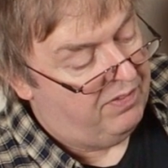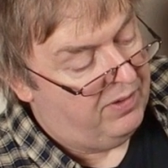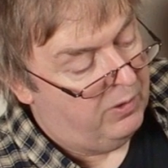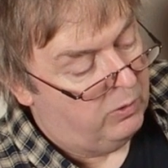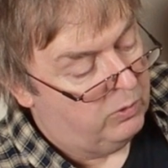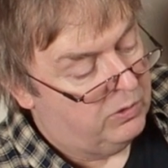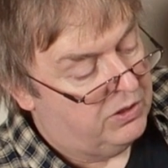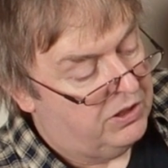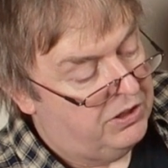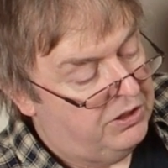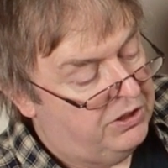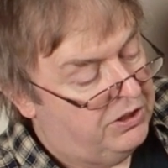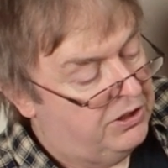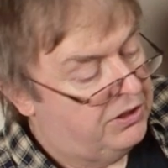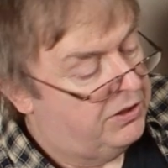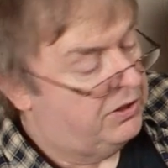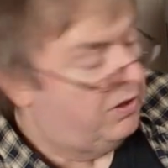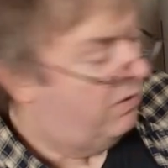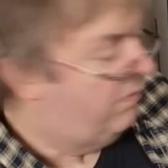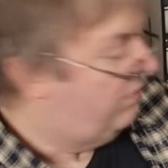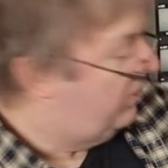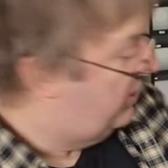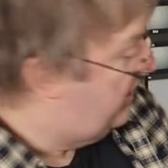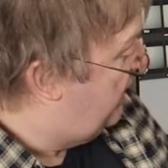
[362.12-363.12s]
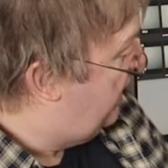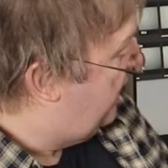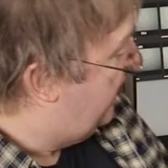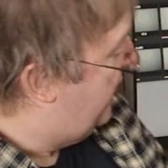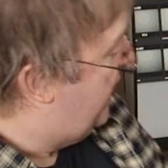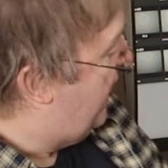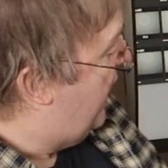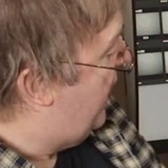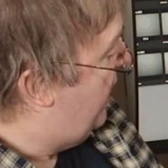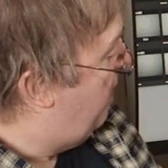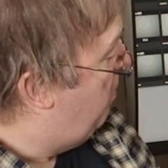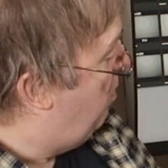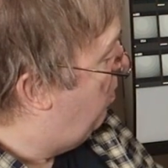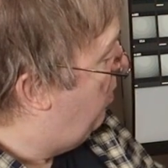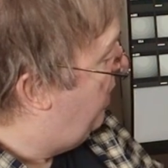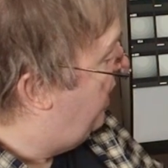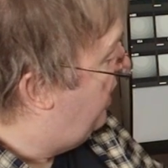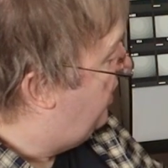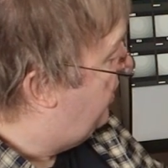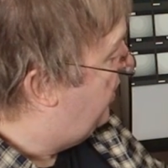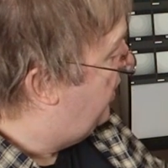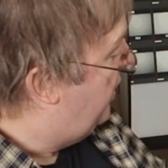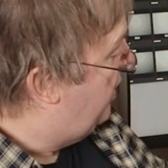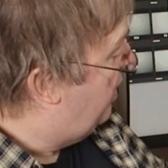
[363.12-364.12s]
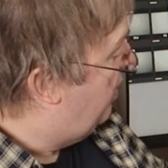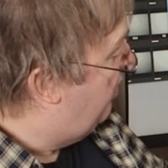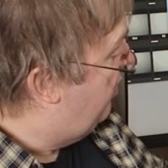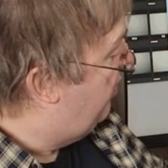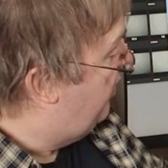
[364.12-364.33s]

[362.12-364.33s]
filters. Obviously, it came with